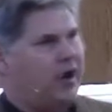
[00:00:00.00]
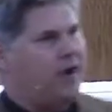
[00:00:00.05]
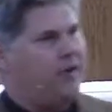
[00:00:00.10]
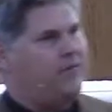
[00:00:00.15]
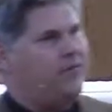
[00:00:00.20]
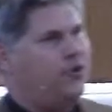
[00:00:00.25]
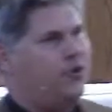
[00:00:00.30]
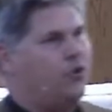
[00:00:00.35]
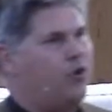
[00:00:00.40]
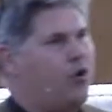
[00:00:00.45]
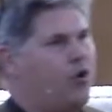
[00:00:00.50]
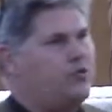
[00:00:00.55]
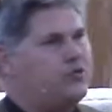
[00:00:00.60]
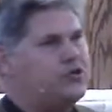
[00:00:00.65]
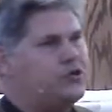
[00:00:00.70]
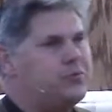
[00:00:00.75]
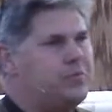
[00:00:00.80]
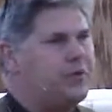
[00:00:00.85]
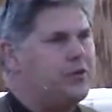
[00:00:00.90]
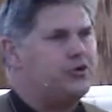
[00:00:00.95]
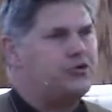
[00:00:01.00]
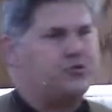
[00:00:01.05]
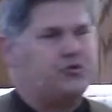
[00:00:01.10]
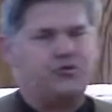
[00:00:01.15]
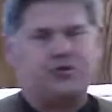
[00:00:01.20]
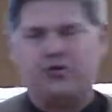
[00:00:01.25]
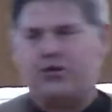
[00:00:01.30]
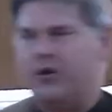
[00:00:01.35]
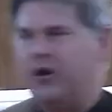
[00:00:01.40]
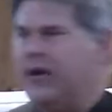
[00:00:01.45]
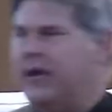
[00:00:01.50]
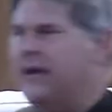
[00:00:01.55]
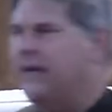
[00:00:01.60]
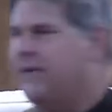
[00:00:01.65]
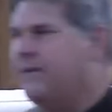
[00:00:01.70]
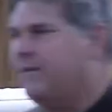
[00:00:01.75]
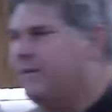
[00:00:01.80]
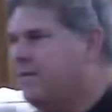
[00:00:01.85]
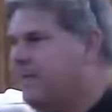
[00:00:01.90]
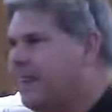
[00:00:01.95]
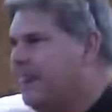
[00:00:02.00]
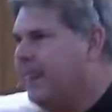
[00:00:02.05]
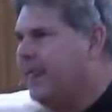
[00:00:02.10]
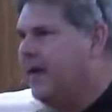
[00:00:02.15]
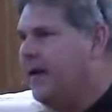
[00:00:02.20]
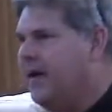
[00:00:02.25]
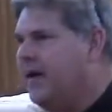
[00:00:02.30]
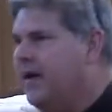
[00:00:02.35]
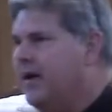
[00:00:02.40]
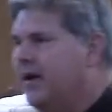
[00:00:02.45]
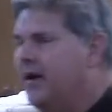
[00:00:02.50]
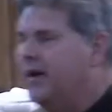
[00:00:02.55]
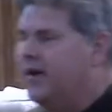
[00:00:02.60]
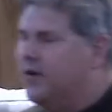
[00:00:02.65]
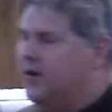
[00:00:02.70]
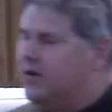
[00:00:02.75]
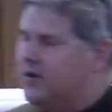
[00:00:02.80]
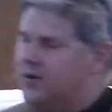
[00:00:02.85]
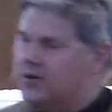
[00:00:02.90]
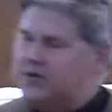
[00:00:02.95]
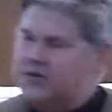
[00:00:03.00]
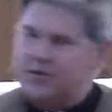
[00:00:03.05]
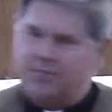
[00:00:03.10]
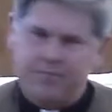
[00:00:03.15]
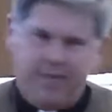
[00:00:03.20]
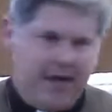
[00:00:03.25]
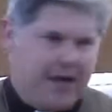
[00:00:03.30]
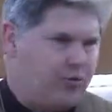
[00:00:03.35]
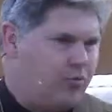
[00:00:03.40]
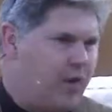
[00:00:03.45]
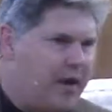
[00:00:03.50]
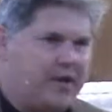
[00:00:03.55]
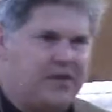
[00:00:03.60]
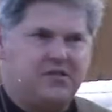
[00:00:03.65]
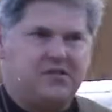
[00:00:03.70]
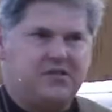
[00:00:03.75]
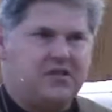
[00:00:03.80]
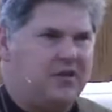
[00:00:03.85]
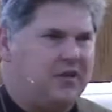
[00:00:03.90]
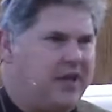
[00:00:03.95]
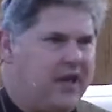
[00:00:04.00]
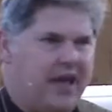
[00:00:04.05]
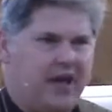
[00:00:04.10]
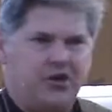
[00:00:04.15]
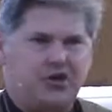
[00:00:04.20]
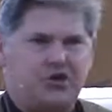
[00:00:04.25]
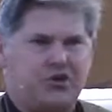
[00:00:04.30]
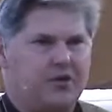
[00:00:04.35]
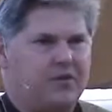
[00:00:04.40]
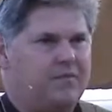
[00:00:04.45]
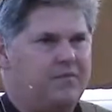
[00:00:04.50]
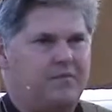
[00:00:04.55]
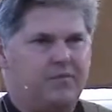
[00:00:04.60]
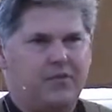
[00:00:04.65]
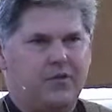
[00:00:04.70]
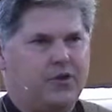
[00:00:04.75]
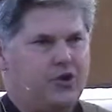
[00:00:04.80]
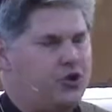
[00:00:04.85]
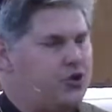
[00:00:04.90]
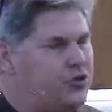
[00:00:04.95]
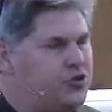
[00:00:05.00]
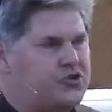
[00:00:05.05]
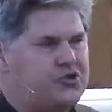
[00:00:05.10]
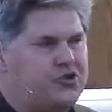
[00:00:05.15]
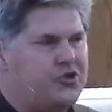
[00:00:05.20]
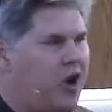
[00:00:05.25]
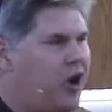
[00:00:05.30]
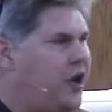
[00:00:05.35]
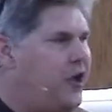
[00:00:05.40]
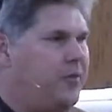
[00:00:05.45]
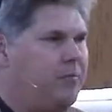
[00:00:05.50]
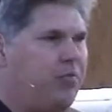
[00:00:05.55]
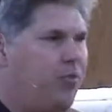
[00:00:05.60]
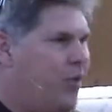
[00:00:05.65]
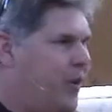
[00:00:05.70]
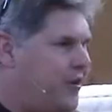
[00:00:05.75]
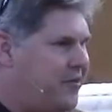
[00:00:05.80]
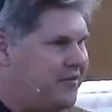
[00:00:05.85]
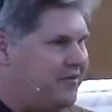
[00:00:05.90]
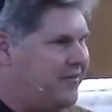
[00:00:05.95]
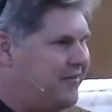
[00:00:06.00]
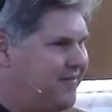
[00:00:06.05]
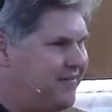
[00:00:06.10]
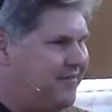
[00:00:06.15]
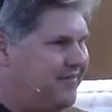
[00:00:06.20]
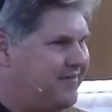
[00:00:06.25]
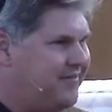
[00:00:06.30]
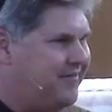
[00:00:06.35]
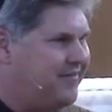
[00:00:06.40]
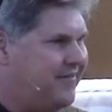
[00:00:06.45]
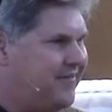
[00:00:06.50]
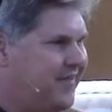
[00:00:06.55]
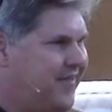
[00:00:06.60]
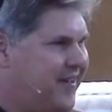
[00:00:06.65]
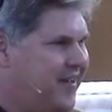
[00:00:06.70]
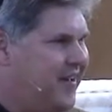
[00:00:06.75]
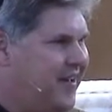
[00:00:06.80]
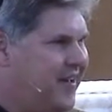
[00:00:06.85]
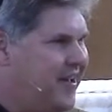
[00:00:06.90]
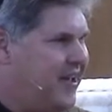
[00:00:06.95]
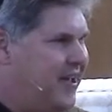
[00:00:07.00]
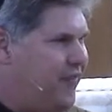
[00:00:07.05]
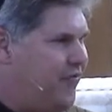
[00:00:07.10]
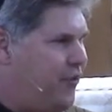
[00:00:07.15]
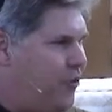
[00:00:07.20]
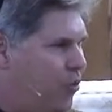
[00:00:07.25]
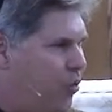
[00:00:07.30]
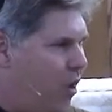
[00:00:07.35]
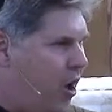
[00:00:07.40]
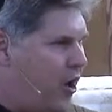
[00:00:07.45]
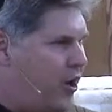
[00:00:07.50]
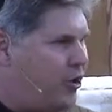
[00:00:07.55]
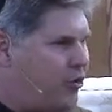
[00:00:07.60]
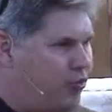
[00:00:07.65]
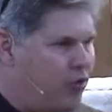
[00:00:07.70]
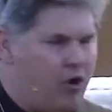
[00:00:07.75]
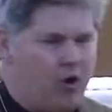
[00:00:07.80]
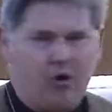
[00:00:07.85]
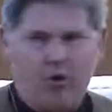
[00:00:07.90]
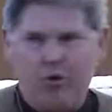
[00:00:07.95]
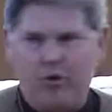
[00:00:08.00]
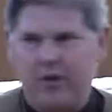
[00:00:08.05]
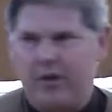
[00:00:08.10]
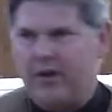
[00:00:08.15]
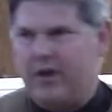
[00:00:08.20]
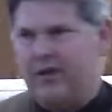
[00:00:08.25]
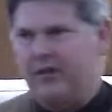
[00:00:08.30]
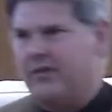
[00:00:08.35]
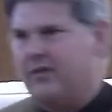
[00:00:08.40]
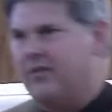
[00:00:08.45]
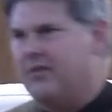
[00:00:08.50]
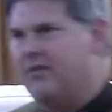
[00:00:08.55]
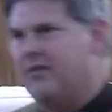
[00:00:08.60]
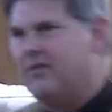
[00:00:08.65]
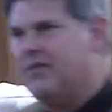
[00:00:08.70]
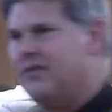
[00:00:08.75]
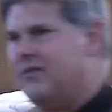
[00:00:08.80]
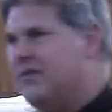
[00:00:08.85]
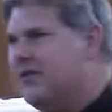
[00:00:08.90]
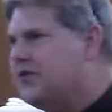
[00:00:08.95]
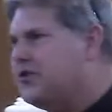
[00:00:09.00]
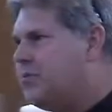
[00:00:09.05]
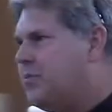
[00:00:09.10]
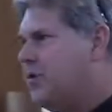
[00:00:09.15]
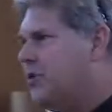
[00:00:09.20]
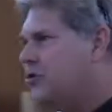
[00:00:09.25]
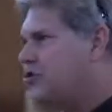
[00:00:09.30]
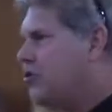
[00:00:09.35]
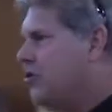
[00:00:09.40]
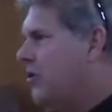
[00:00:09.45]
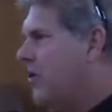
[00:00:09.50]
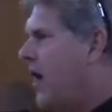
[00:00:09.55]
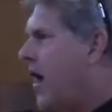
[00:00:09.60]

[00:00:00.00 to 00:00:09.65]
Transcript: of your own spiritual journey, to make reconciliation your starting point. If you want to grow in the spiritual